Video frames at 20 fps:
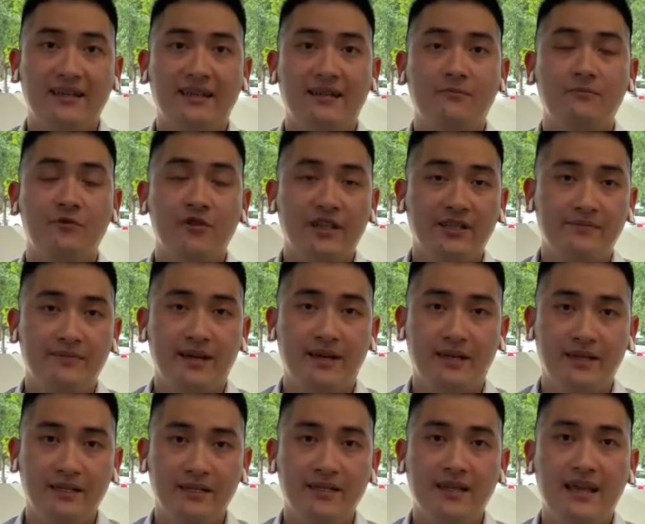in
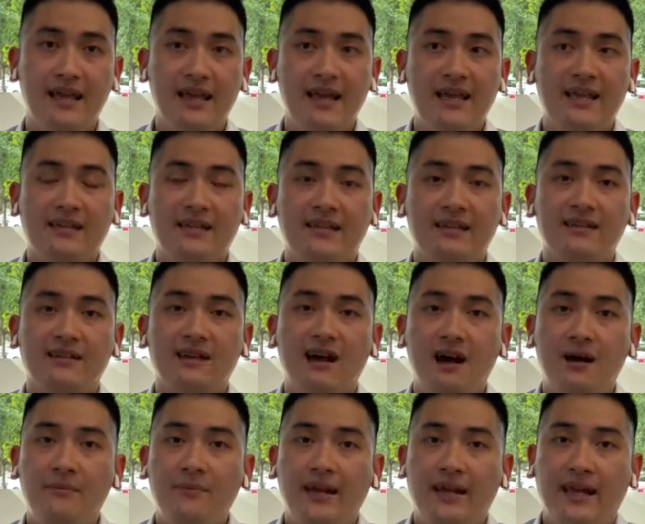Brisbane, this
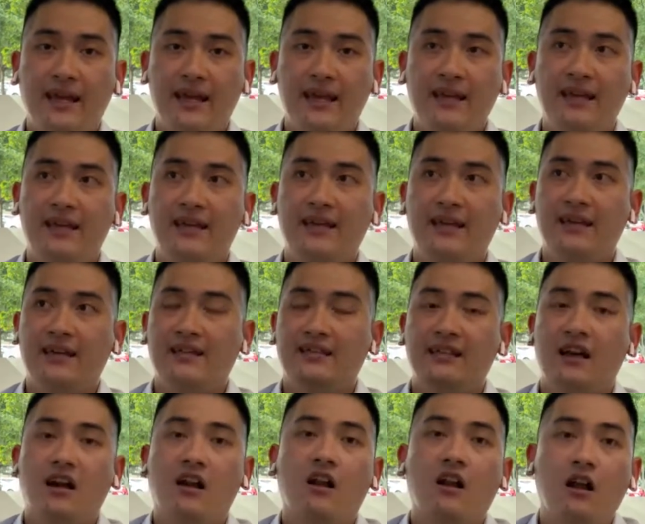company is
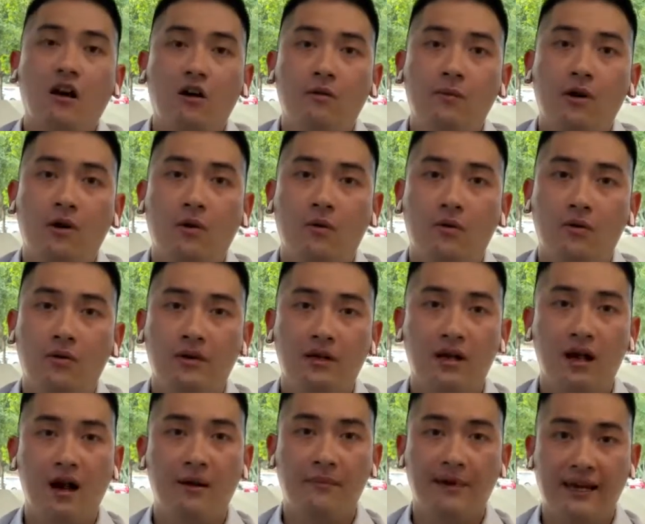a global
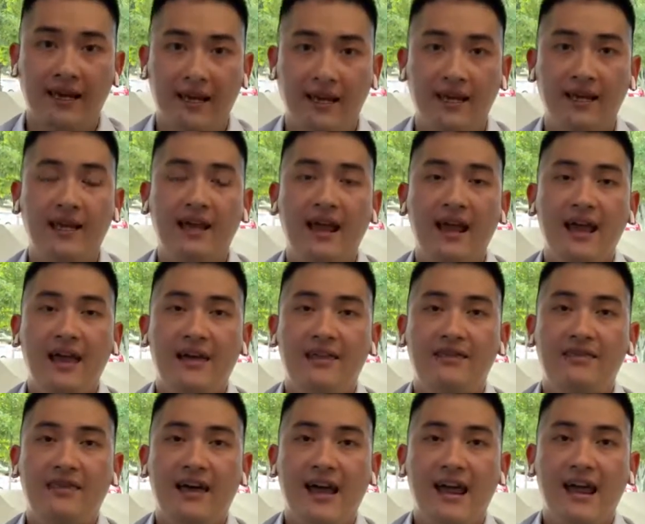company.
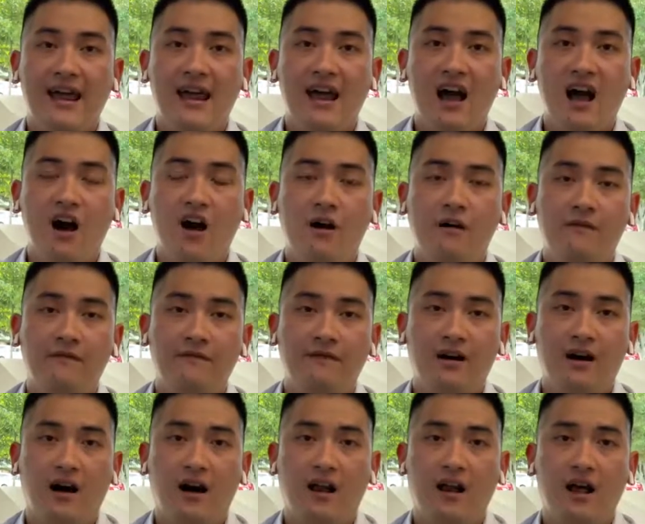They
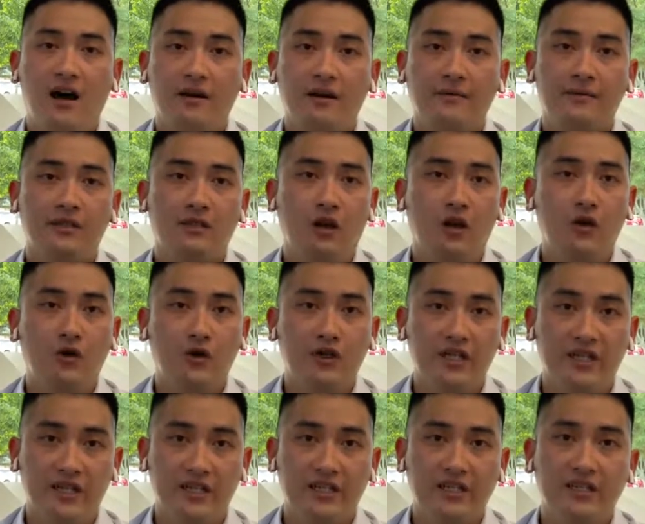offer a lot of
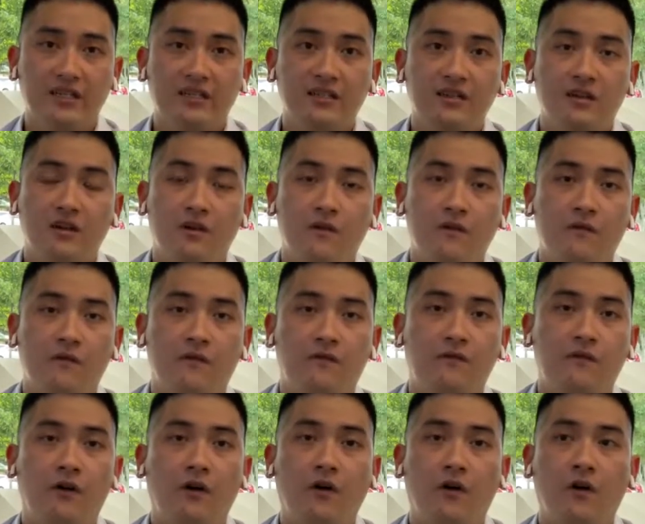solutions
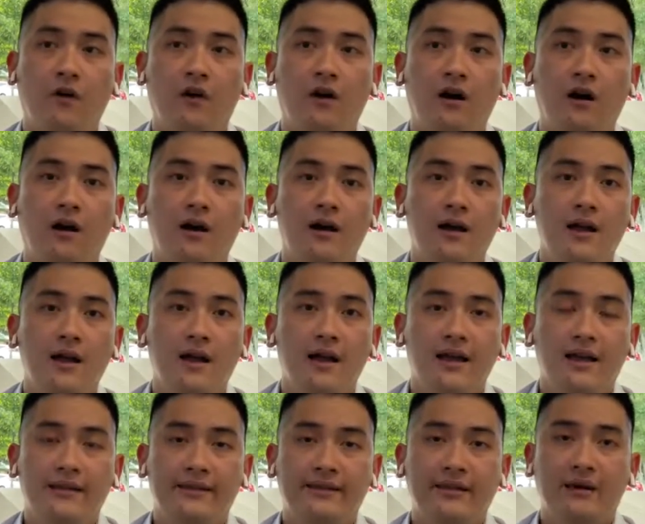for
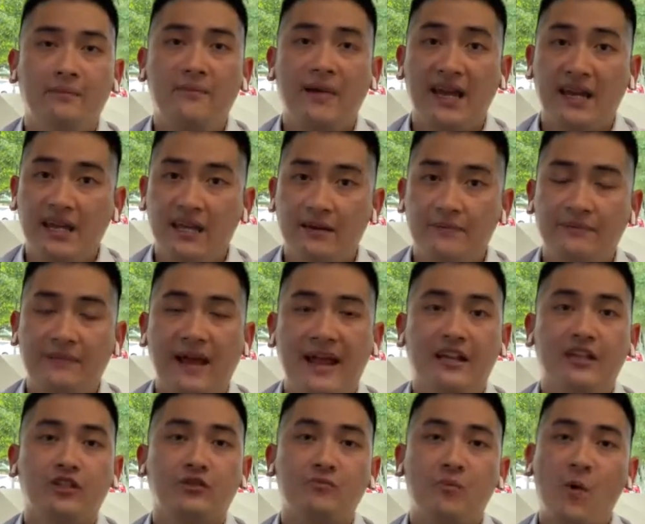the medium
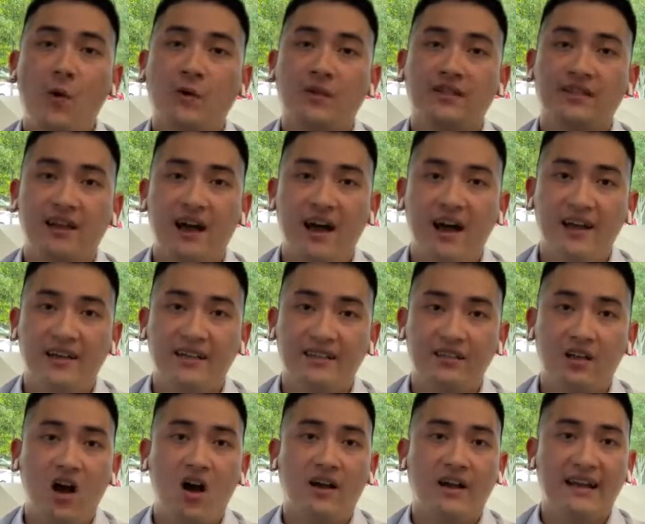and small size
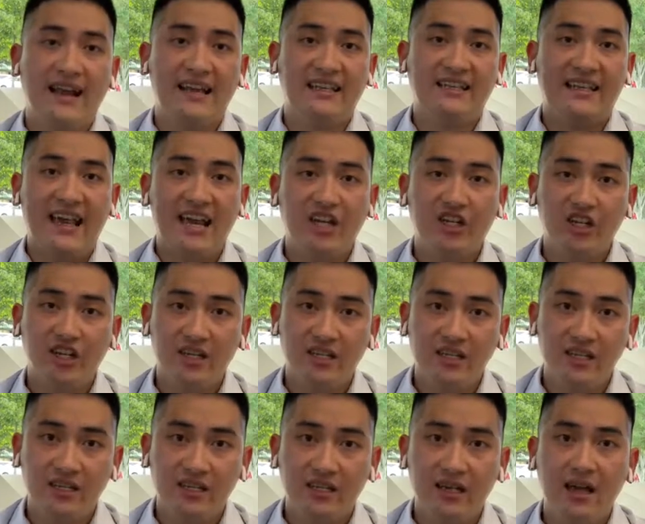
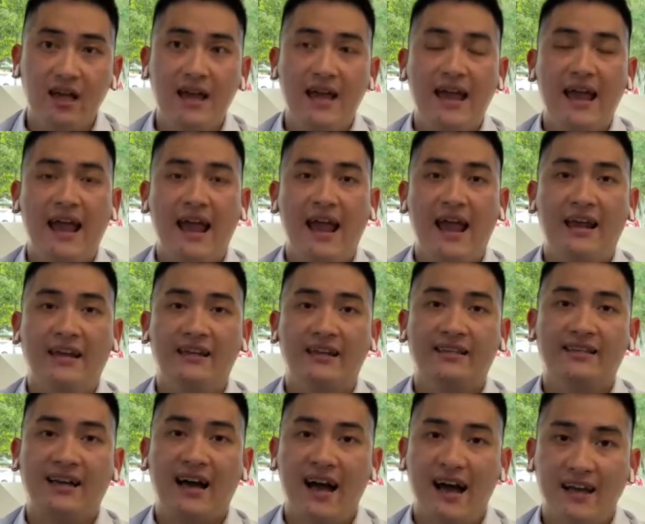organizations. And the
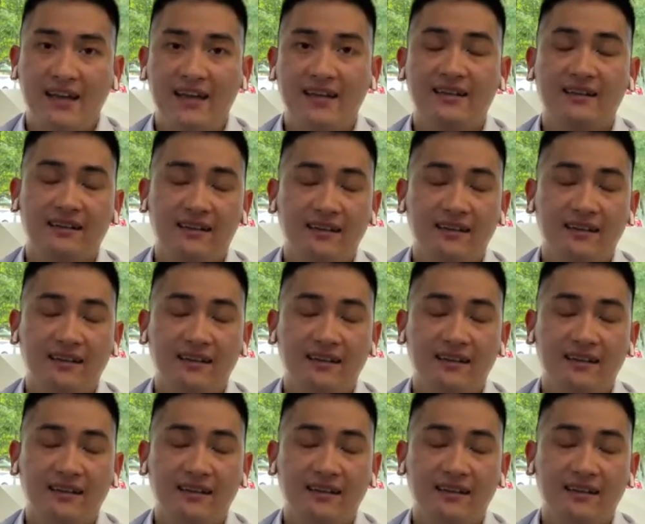target